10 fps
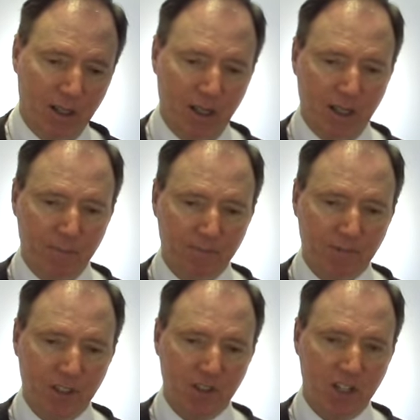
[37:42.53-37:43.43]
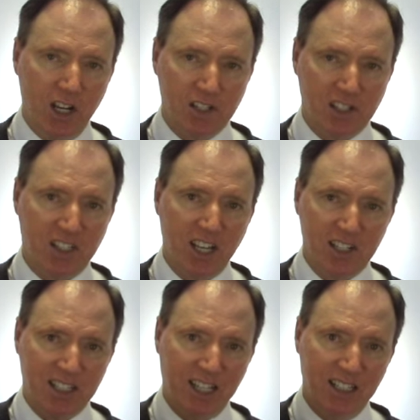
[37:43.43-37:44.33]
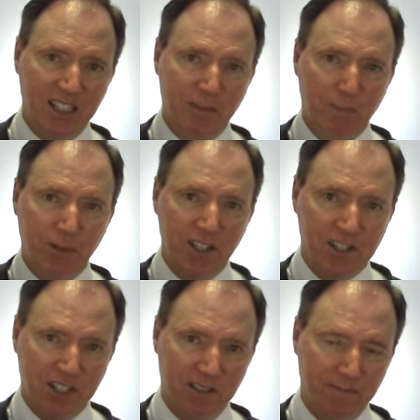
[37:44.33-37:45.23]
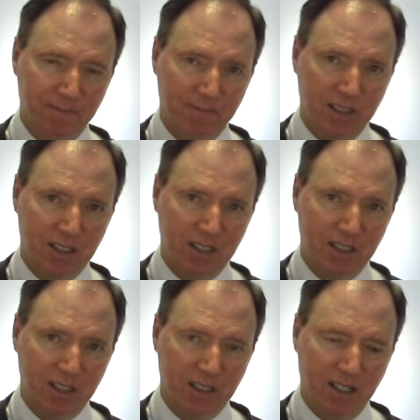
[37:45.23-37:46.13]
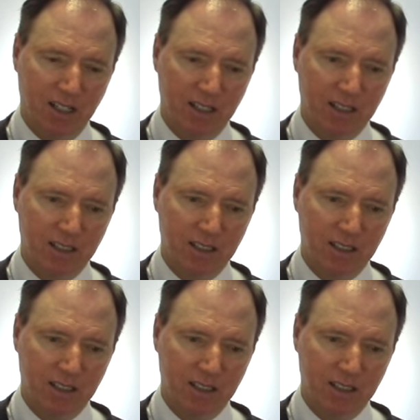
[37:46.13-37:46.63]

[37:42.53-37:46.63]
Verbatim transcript: Um, Jesus takes that implicit uh,